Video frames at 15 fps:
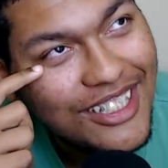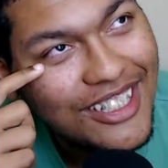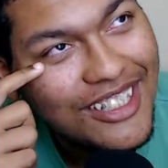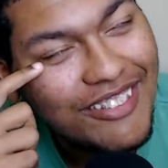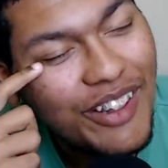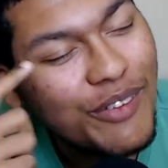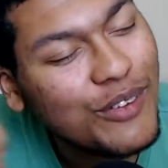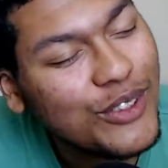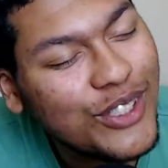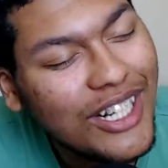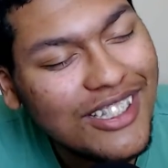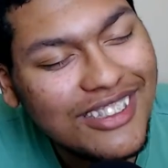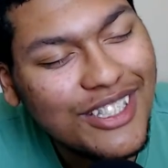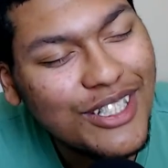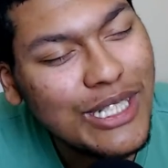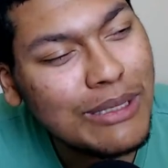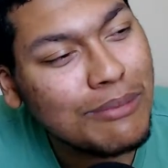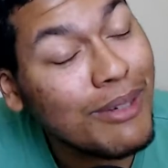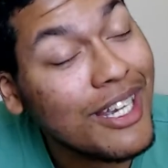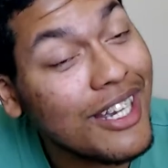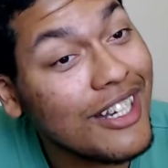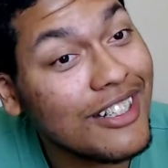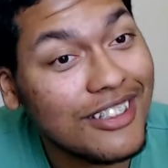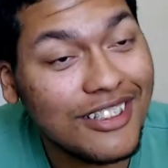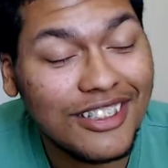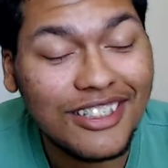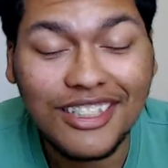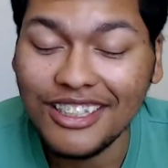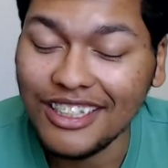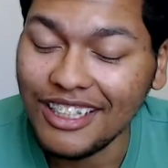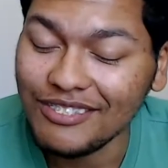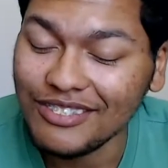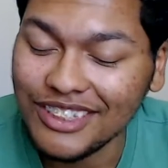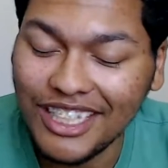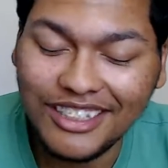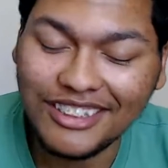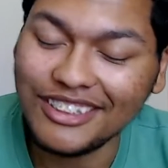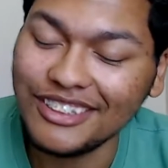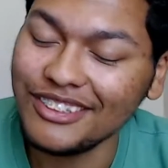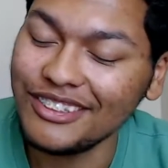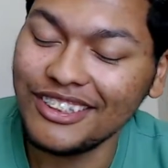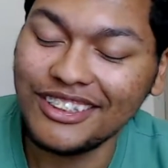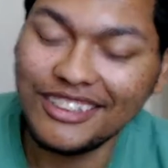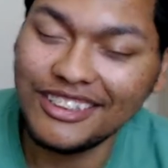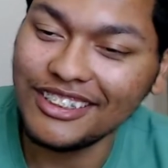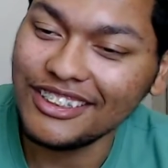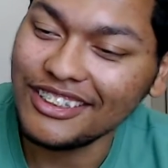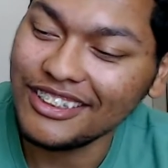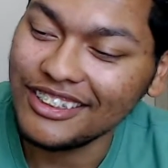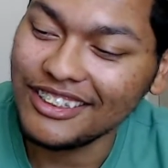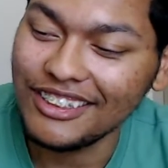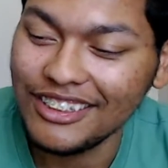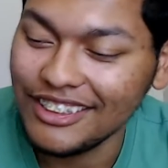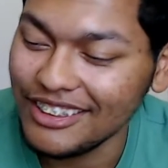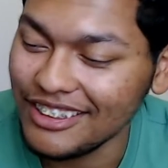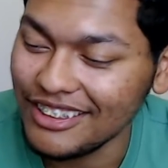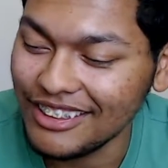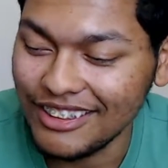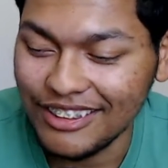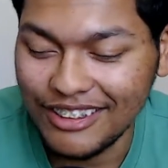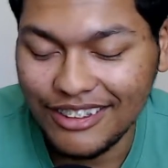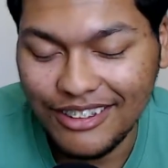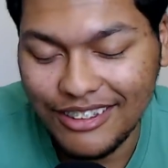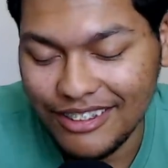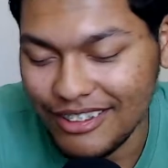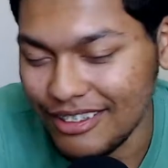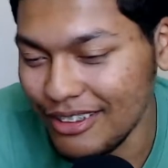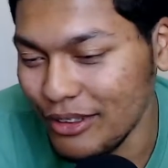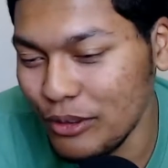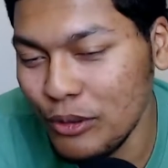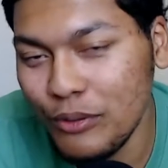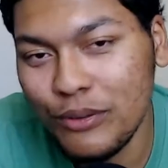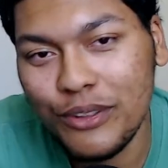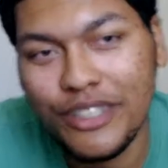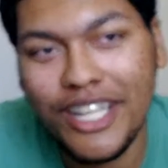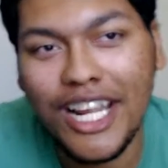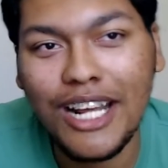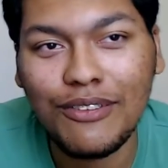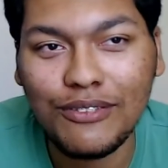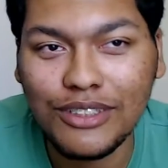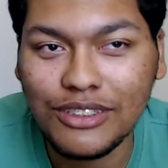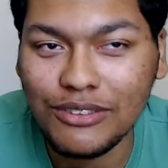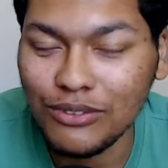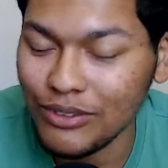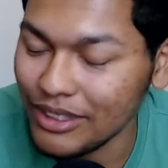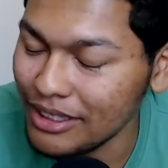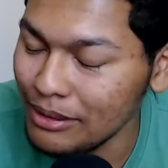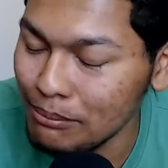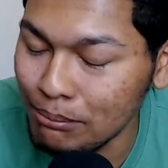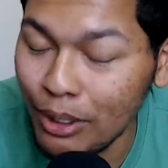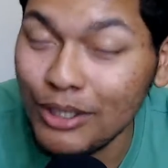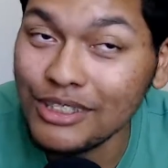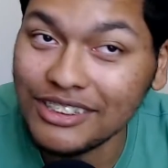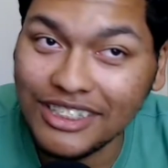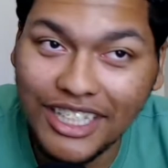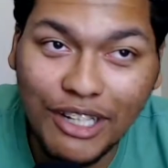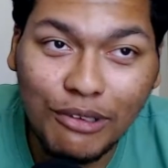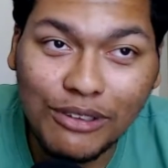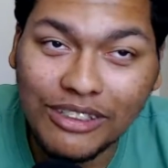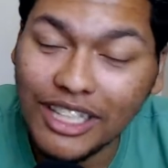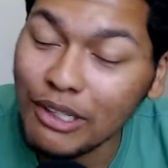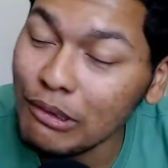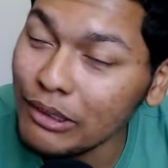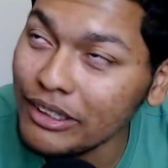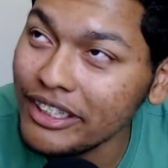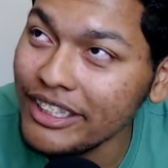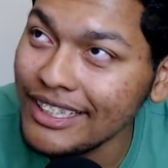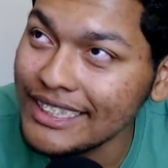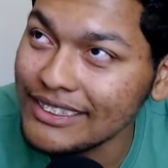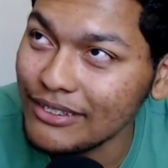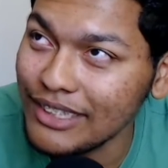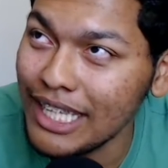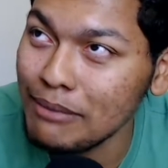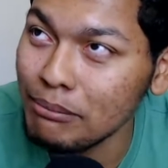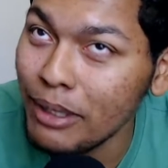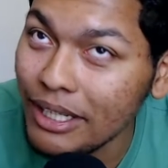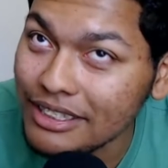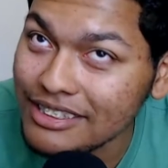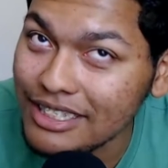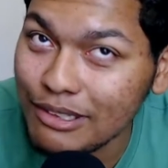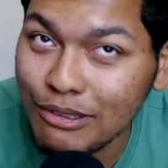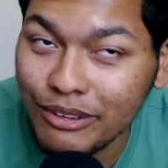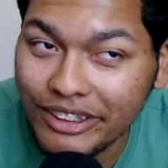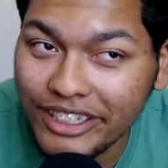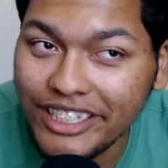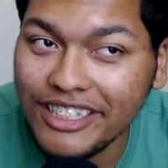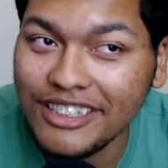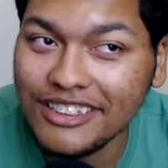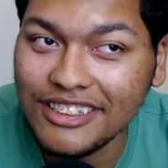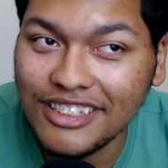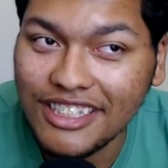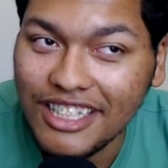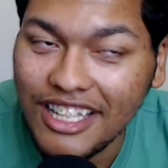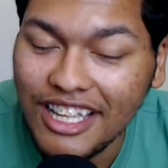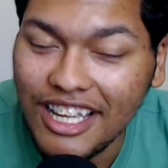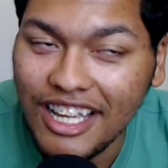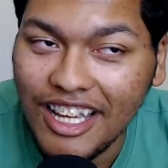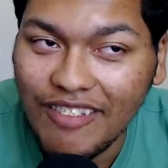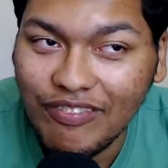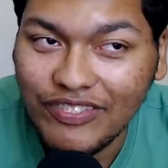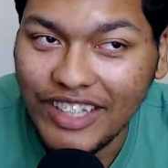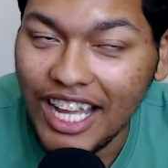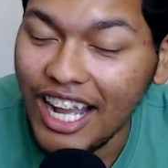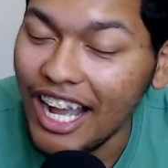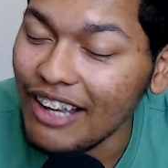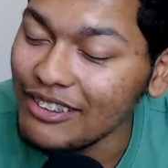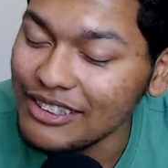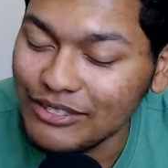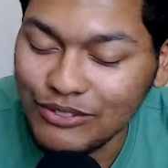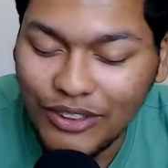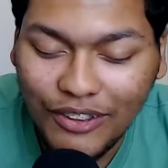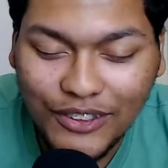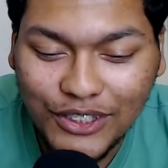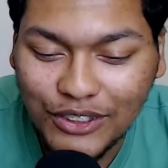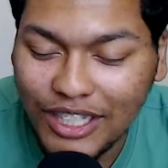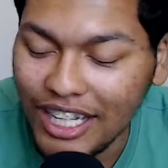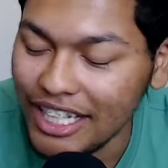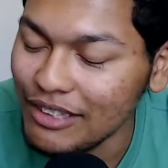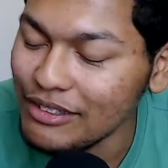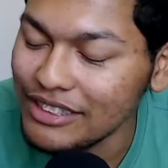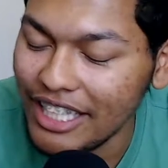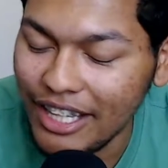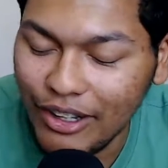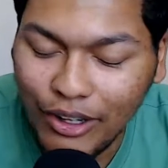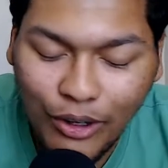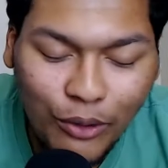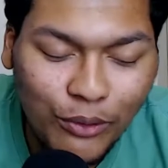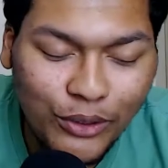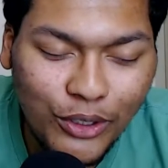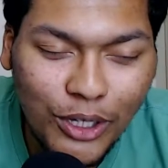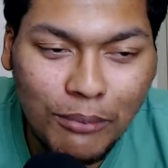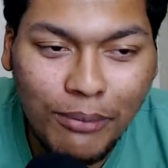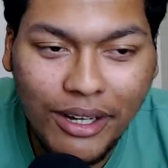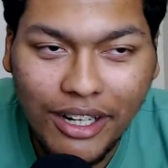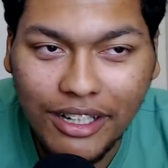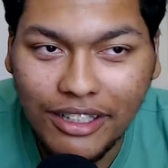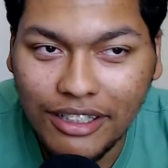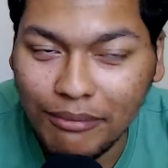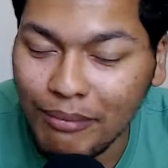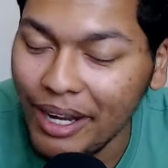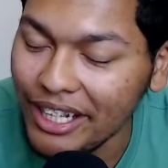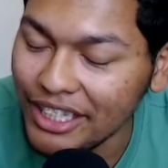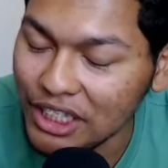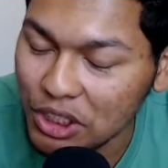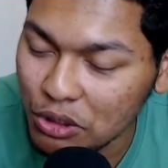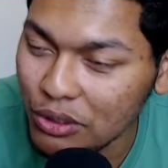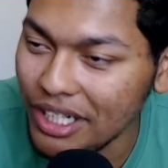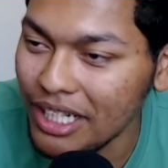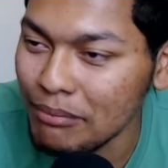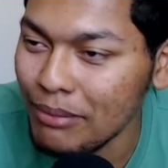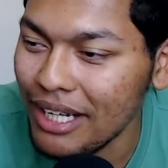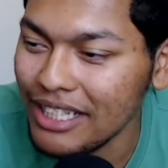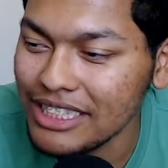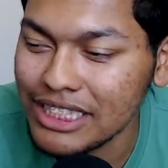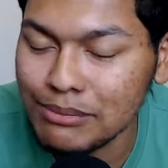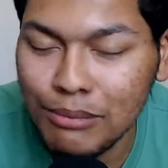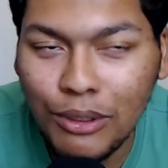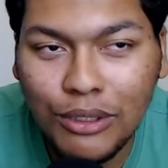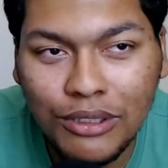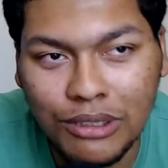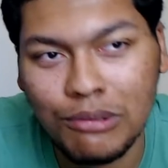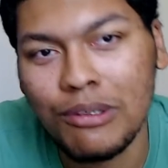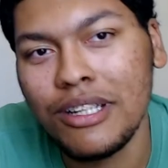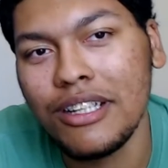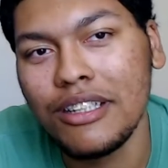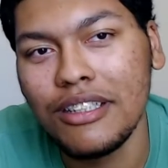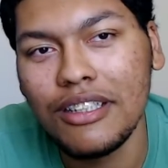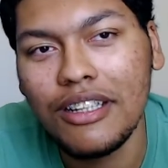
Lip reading: And man, I'm telling you, the Hoover Dam was freaking bursting. There were leaks on that bus. There were leaks. And I was trying. It was holding on by a string, by a small thread.